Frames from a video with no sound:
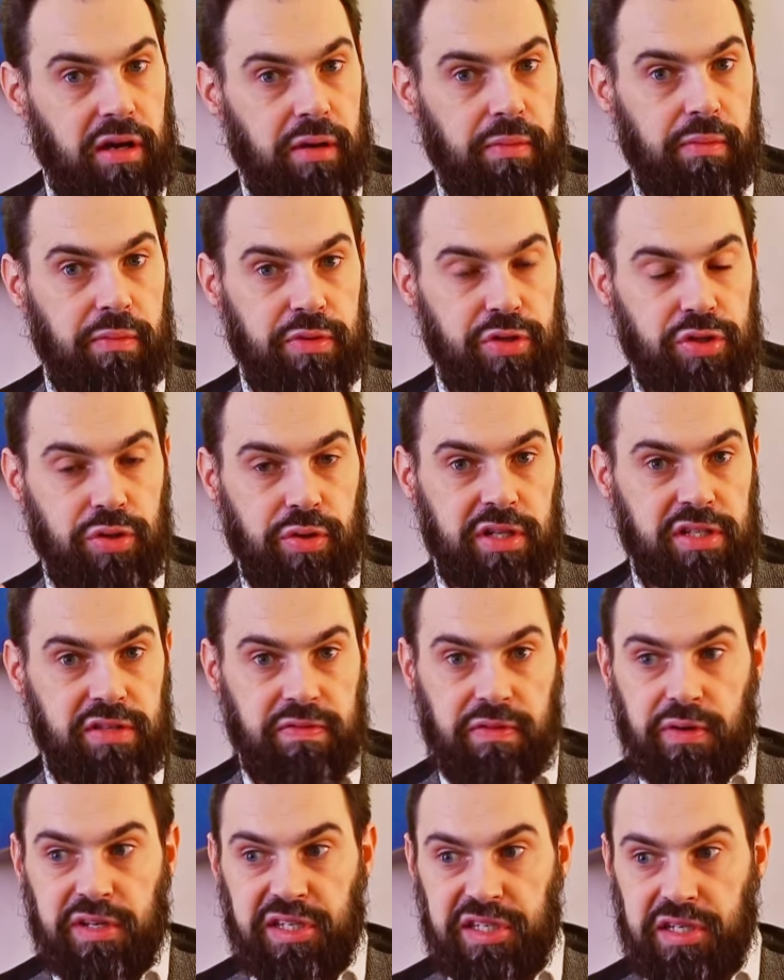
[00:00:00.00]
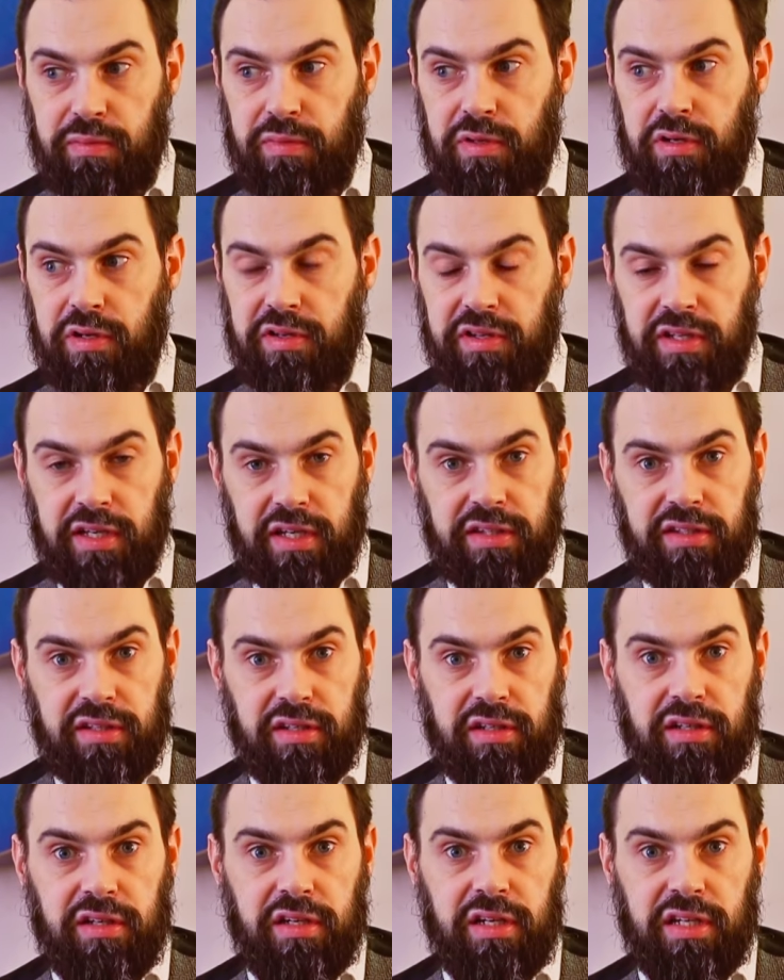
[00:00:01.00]
I'm sure it's very similar in
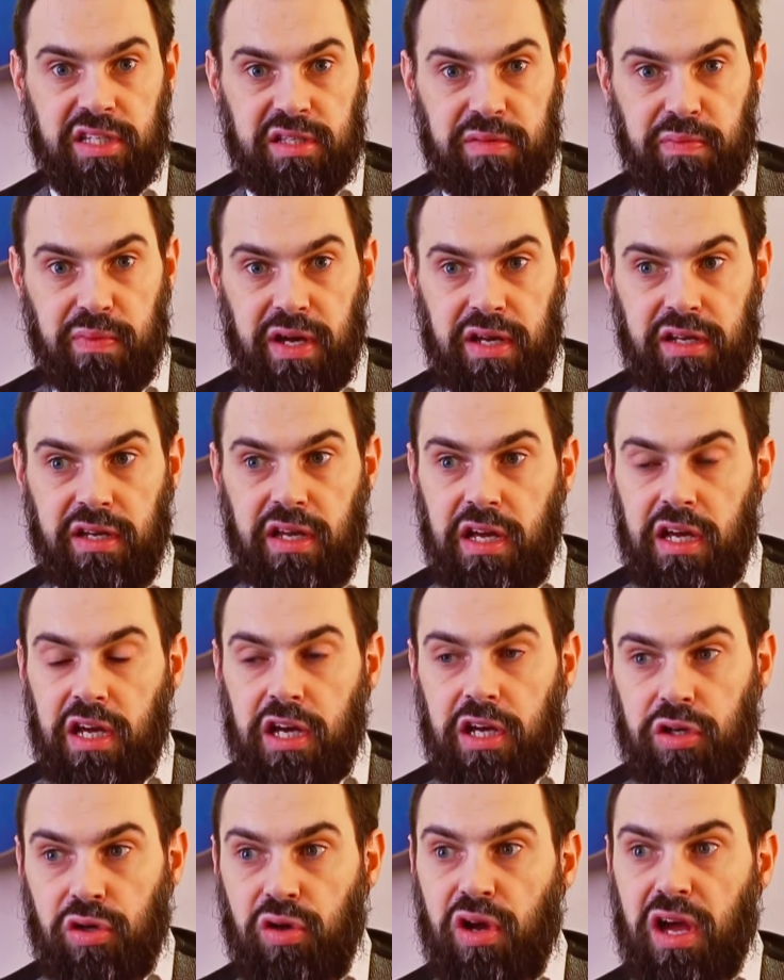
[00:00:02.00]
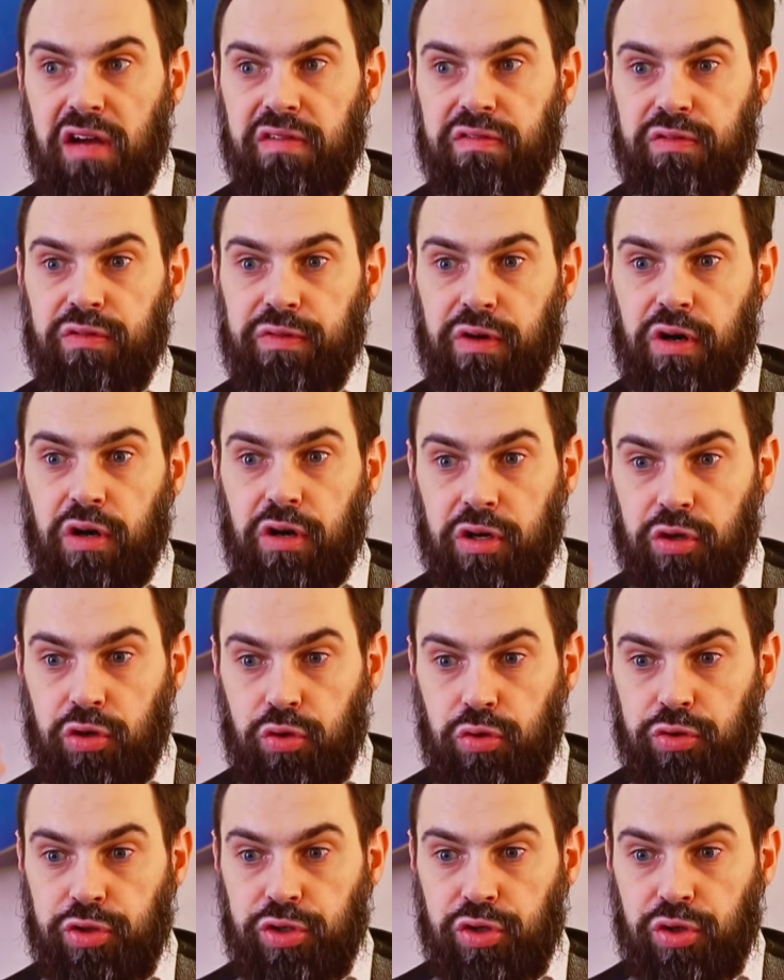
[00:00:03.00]
Italy and Spain, you have a
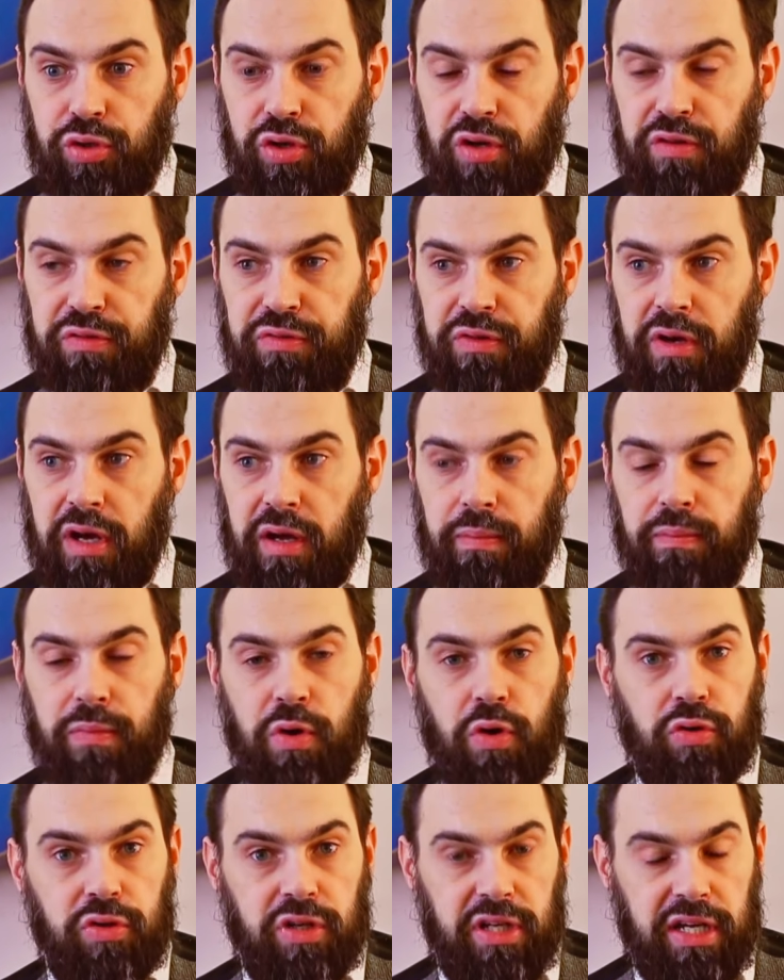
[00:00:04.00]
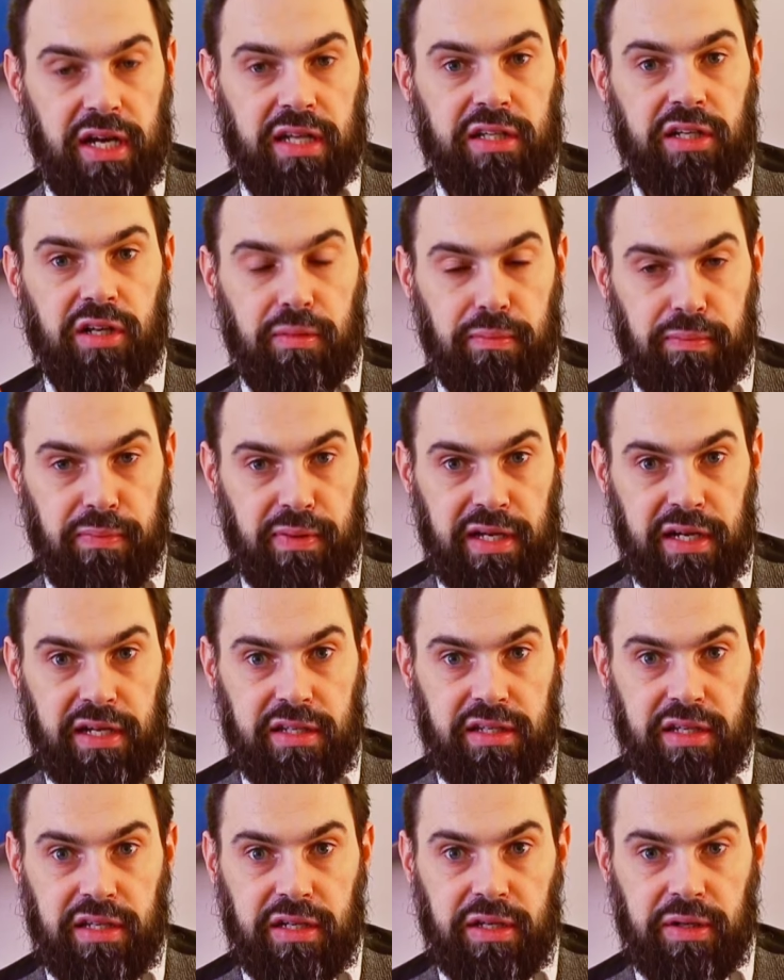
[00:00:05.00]
culture of moaning and
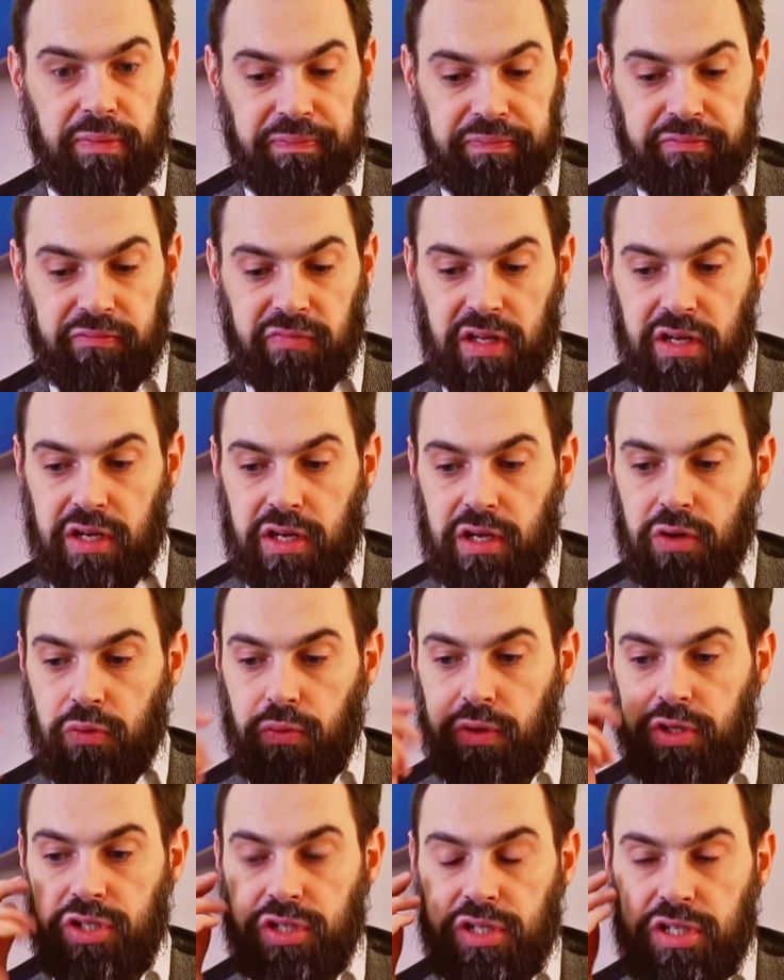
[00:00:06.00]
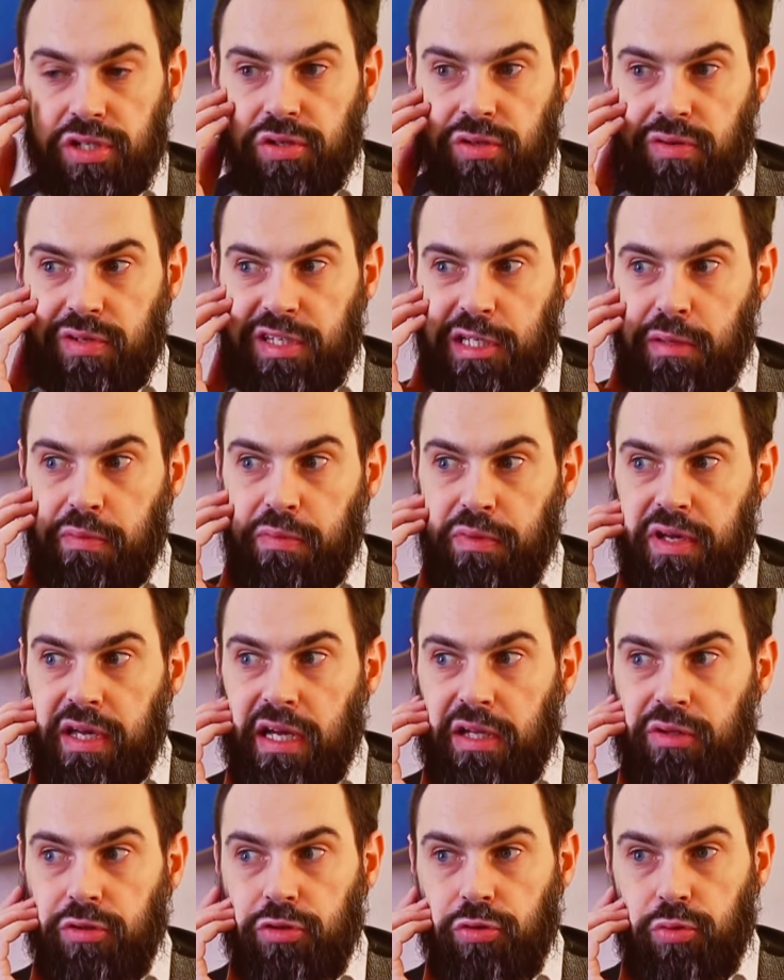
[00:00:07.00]
complaining, which is, something I
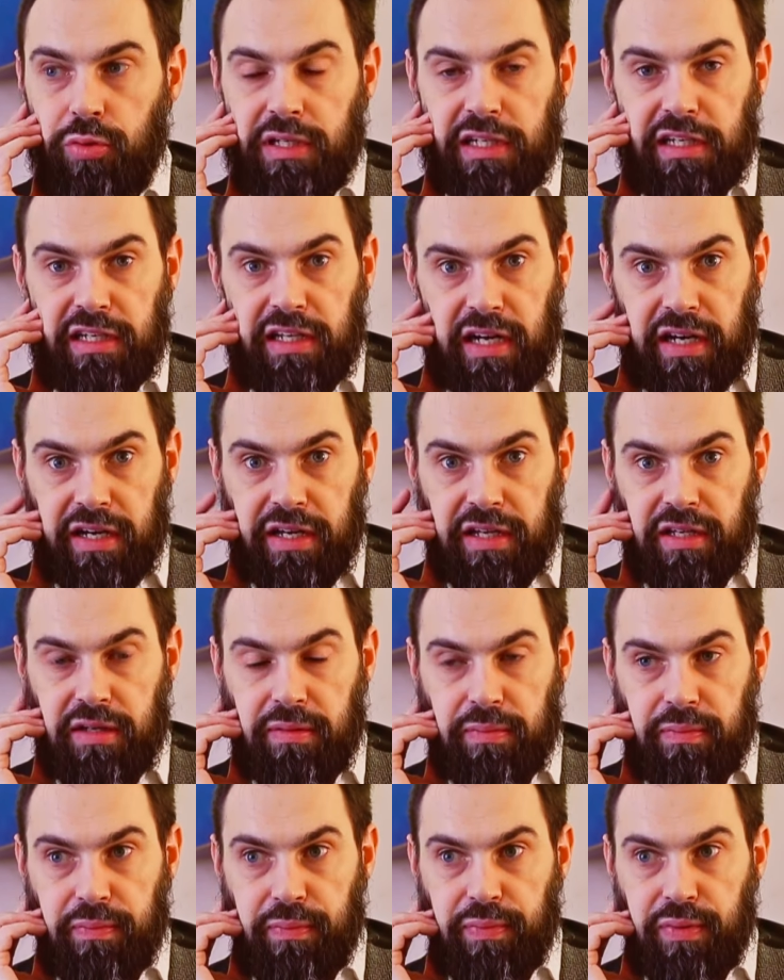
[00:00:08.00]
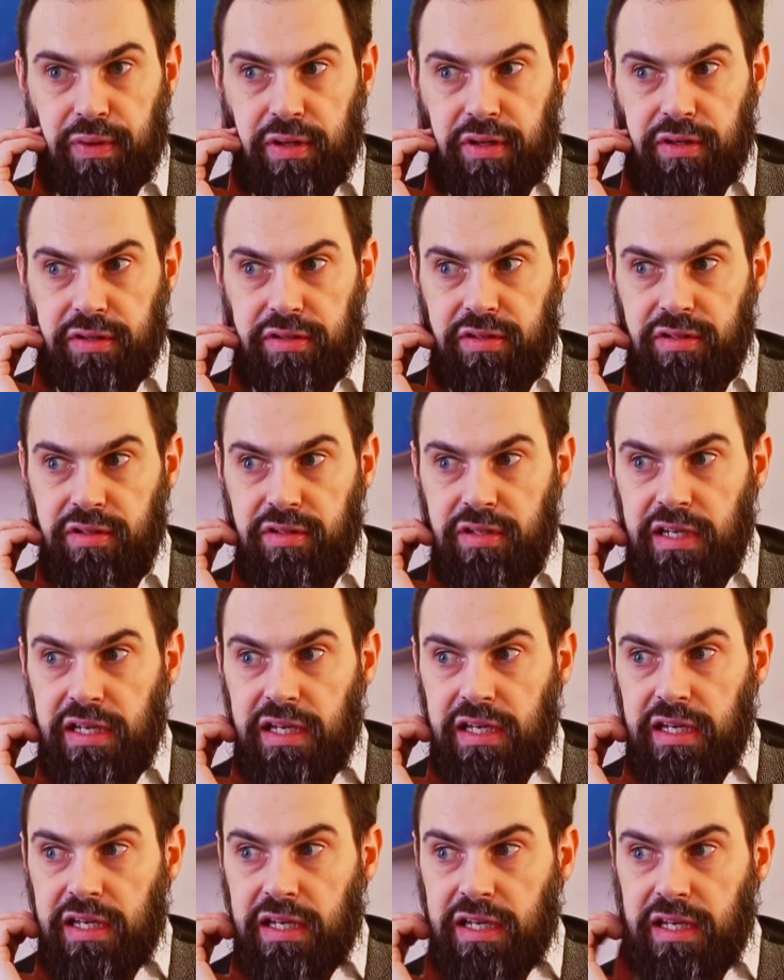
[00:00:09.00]
don't really like, but
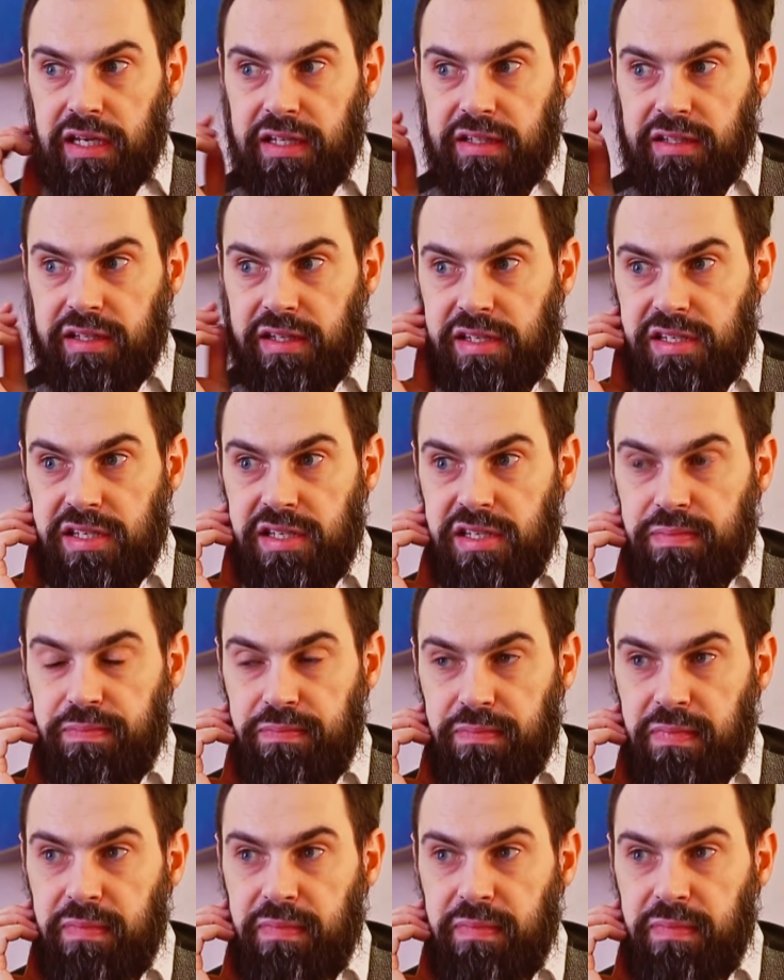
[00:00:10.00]
it is,